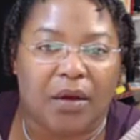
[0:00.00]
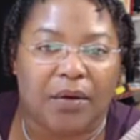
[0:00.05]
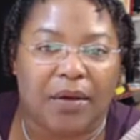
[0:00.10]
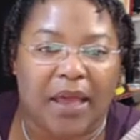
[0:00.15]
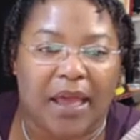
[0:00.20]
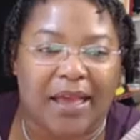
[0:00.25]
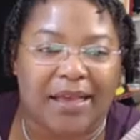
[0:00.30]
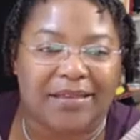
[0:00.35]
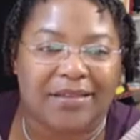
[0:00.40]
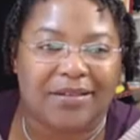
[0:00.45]

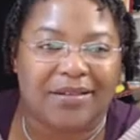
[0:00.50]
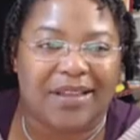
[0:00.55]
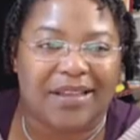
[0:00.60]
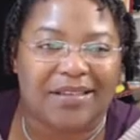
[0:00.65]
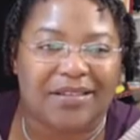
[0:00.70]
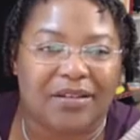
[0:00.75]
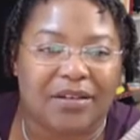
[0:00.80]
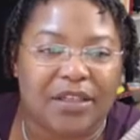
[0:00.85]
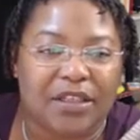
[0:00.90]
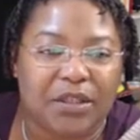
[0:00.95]
Okay, so
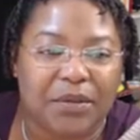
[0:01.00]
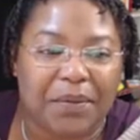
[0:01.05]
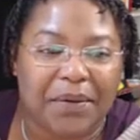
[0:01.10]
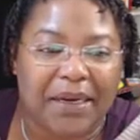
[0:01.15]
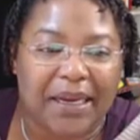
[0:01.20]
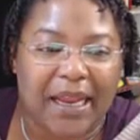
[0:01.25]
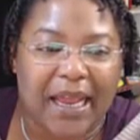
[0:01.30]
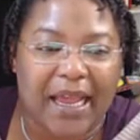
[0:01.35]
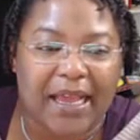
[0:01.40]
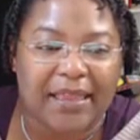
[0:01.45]
that's only
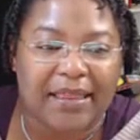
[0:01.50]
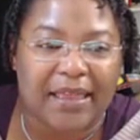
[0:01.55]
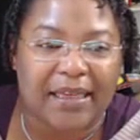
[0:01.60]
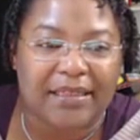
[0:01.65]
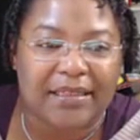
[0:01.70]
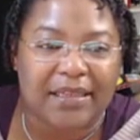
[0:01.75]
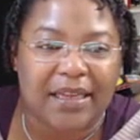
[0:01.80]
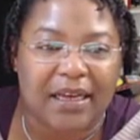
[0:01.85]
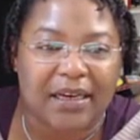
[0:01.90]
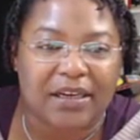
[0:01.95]
28.
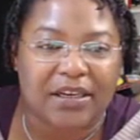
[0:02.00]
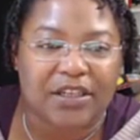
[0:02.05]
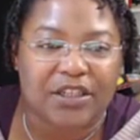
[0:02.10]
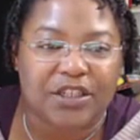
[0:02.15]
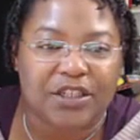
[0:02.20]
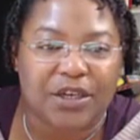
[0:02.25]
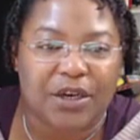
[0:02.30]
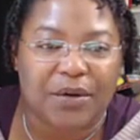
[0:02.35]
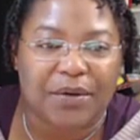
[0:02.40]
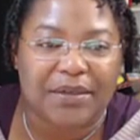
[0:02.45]
That's not going
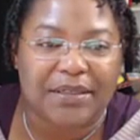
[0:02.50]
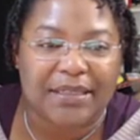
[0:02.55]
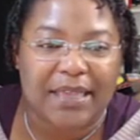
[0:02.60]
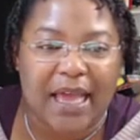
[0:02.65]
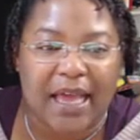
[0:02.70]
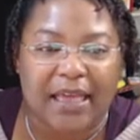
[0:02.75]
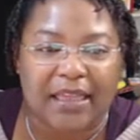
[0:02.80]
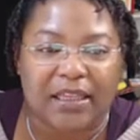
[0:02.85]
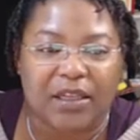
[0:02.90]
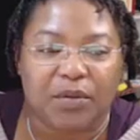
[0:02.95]
to show
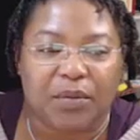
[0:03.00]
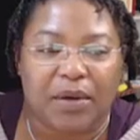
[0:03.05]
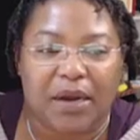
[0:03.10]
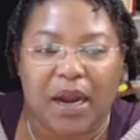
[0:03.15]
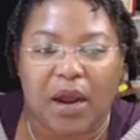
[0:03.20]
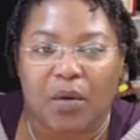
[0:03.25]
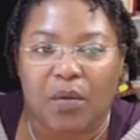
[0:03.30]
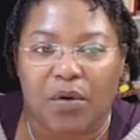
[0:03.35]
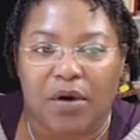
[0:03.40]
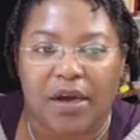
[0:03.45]
exactly
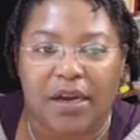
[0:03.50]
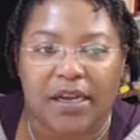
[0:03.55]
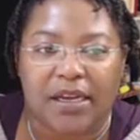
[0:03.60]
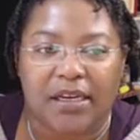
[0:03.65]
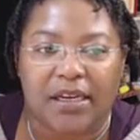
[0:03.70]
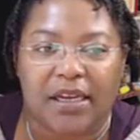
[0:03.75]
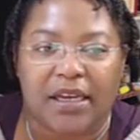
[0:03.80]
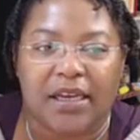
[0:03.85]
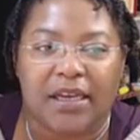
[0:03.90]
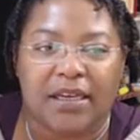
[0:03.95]
what I
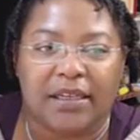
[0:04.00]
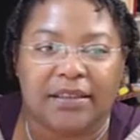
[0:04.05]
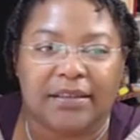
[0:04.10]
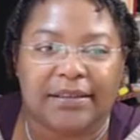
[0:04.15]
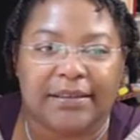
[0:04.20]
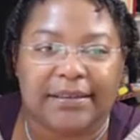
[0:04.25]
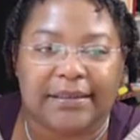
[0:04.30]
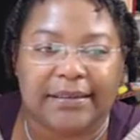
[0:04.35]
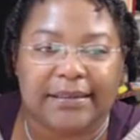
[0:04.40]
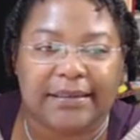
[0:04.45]
wanted
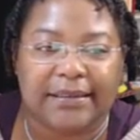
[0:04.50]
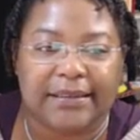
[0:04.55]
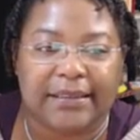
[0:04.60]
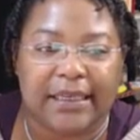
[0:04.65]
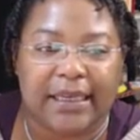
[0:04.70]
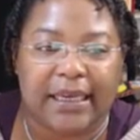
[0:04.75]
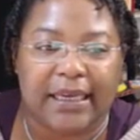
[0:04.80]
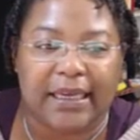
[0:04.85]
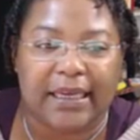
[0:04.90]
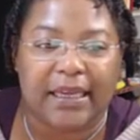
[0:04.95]
to
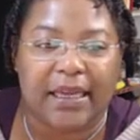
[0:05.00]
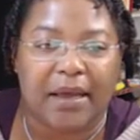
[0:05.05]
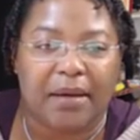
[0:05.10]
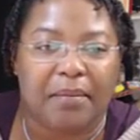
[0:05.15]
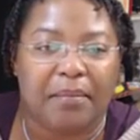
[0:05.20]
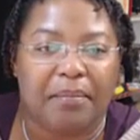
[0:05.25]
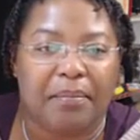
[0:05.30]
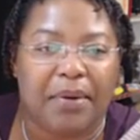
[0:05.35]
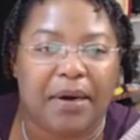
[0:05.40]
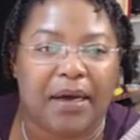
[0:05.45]
see,
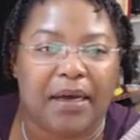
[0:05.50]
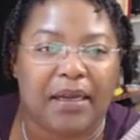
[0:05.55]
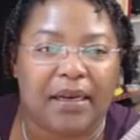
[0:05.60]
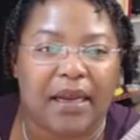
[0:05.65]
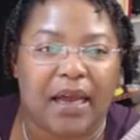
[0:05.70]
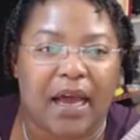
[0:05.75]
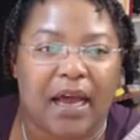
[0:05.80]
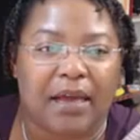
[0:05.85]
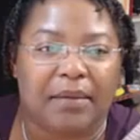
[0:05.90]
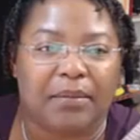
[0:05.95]

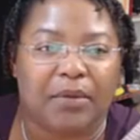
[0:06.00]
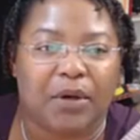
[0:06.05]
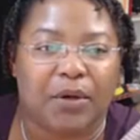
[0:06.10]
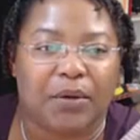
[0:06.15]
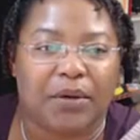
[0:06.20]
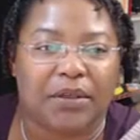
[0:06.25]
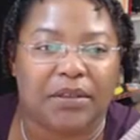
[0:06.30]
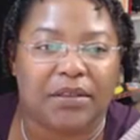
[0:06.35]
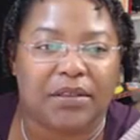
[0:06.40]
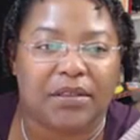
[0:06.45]
but I'm
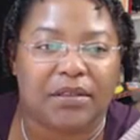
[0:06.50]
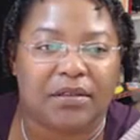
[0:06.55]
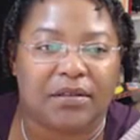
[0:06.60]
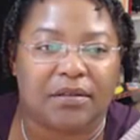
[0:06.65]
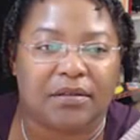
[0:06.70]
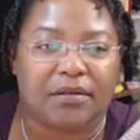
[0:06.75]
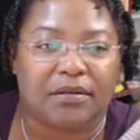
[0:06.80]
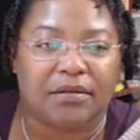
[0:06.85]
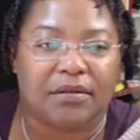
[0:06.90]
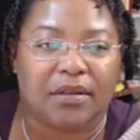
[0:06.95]
going
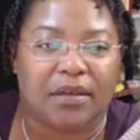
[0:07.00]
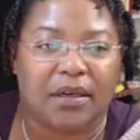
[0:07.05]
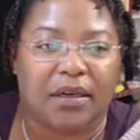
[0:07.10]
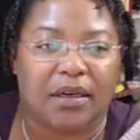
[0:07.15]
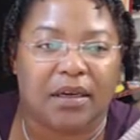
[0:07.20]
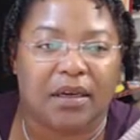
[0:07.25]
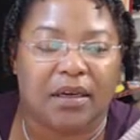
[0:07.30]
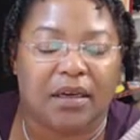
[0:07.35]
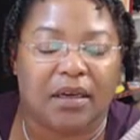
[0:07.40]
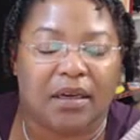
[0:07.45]
to
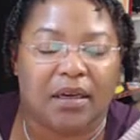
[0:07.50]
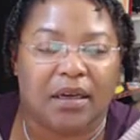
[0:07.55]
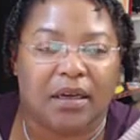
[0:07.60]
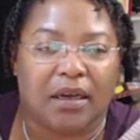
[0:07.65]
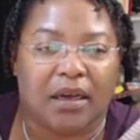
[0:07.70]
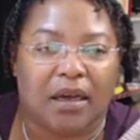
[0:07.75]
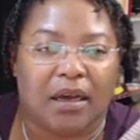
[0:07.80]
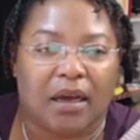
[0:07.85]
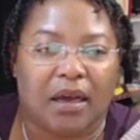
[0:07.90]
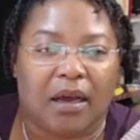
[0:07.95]

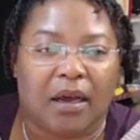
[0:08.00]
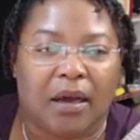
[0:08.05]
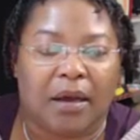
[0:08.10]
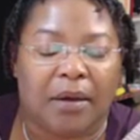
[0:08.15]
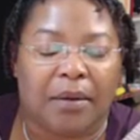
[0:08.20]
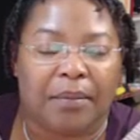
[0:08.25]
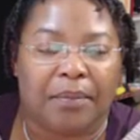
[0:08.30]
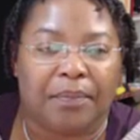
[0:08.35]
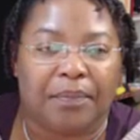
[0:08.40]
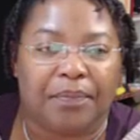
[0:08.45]

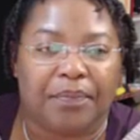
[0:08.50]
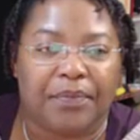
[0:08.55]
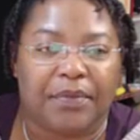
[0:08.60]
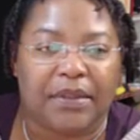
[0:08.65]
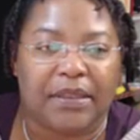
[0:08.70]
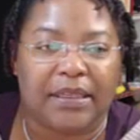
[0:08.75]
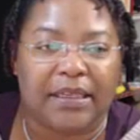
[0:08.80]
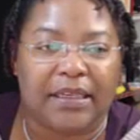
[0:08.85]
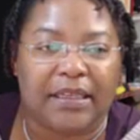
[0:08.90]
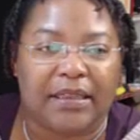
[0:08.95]
um,
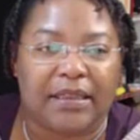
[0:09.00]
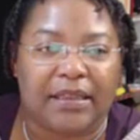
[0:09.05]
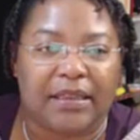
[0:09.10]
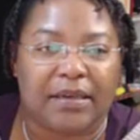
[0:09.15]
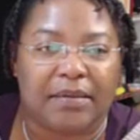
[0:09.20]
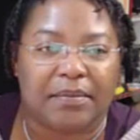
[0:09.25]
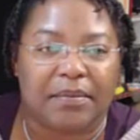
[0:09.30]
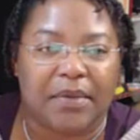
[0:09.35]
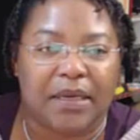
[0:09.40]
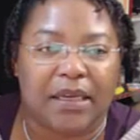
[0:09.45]
delete
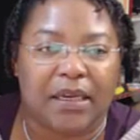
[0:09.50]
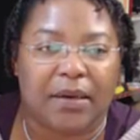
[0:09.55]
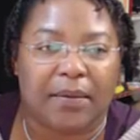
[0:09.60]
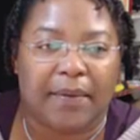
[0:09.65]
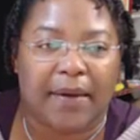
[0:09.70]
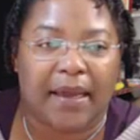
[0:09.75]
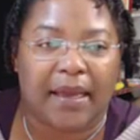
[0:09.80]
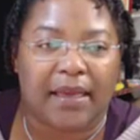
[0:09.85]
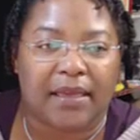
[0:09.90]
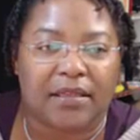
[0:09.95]
them
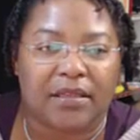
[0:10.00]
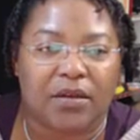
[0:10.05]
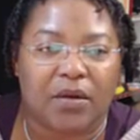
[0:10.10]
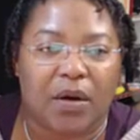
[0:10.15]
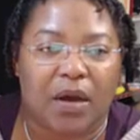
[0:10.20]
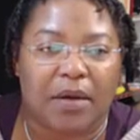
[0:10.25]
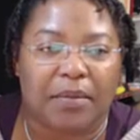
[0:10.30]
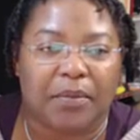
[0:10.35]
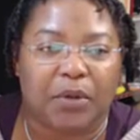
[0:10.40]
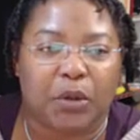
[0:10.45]
anyway.
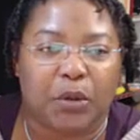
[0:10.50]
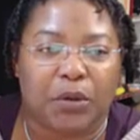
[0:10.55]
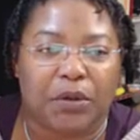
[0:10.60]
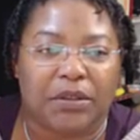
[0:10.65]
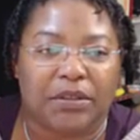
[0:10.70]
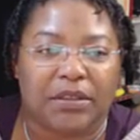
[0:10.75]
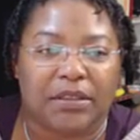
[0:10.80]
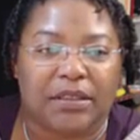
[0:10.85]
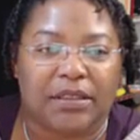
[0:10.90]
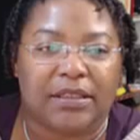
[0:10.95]
So I'm
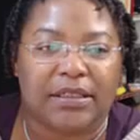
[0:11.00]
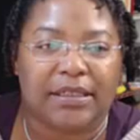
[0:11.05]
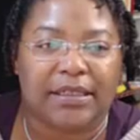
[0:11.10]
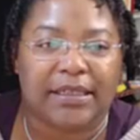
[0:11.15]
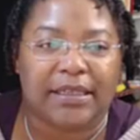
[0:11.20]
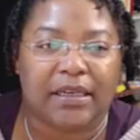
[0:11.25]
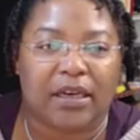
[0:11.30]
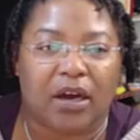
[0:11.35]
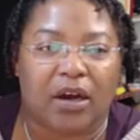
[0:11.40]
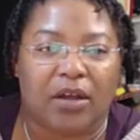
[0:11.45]
going to
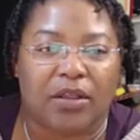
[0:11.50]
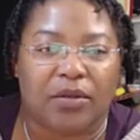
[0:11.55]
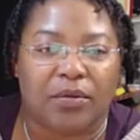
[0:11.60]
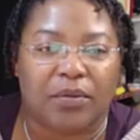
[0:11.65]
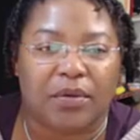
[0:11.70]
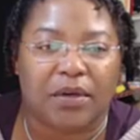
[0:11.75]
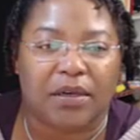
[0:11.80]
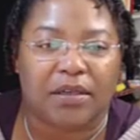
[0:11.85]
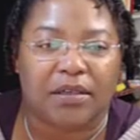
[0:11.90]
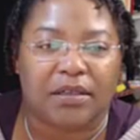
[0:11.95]
delete all
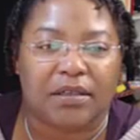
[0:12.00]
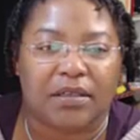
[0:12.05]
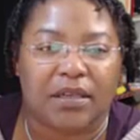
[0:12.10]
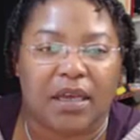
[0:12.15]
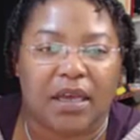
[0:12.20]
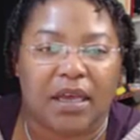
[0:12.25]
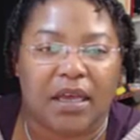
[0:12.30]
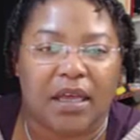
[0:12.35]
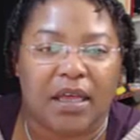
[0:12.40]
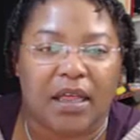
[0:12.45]
the
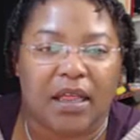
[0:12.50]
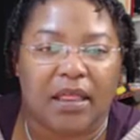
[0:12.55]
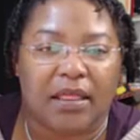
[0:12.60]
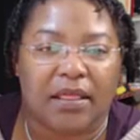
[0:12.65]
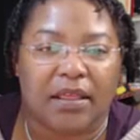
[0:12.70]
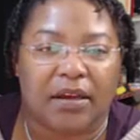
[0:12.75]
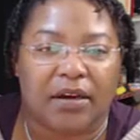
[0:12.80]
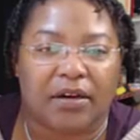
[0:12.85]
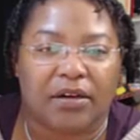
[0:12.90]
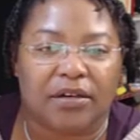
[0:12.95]
ones
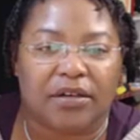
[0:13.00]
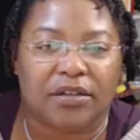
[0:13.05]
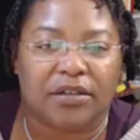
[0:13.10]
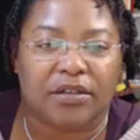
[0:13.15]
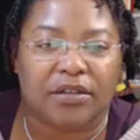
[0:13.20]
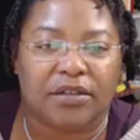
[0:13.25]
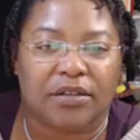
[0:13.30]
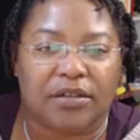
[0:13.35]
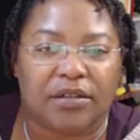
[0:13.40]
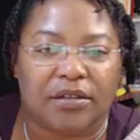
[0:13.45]
that are
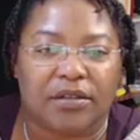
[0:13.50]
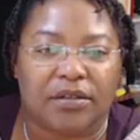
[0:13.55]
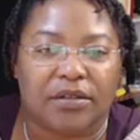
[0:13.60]
un